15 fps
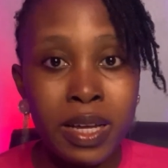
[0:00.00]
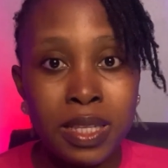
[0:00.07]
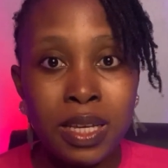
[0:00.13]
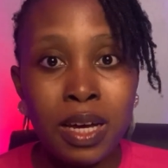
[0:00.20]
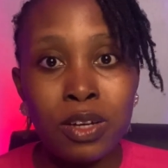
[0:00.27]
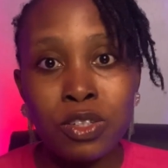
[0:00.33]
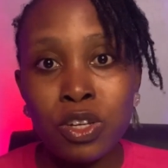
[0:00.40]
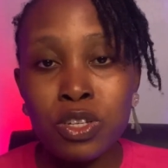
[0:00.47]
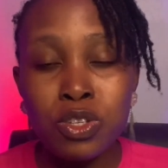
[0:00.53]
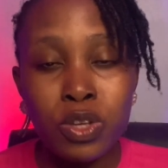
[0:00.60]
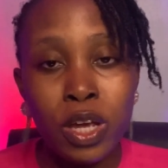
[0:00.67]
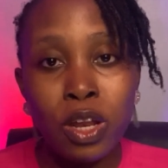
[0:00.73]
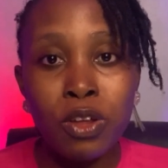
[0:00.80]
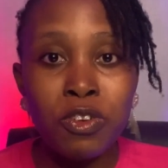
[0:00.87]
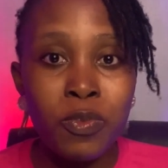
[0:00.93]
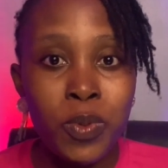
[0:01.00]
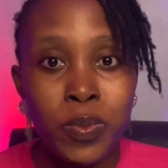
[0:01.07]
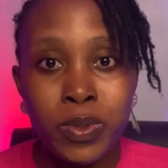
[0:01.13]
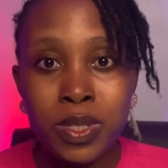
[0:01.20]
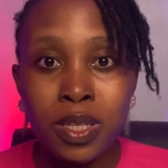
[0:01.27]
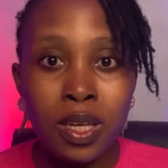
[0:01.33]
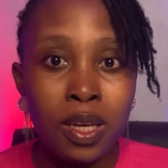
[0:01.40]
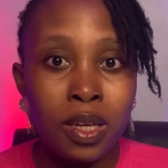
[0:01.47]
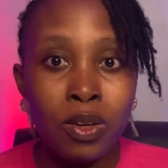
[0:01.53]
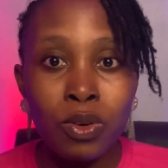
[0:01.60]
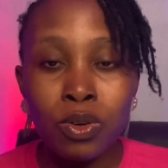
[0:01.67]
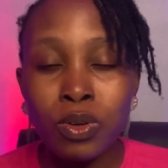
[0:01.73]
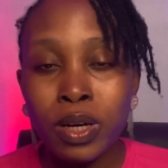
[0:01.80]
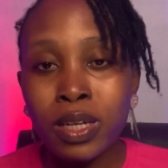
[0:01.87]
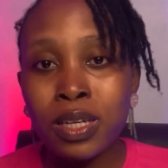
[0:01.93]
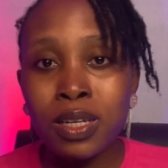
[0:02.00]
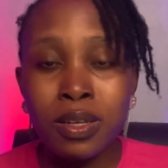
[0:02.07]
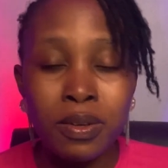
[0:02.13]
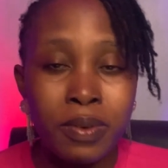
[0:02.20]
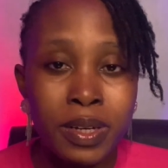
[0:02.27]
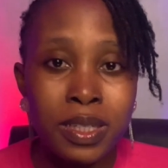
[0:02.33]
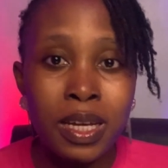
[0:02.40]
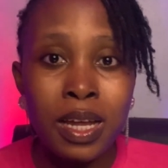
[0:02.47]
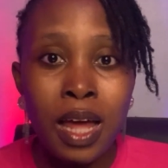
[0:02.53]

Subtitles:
I just saw a lot of people saying, oh, I need a writer,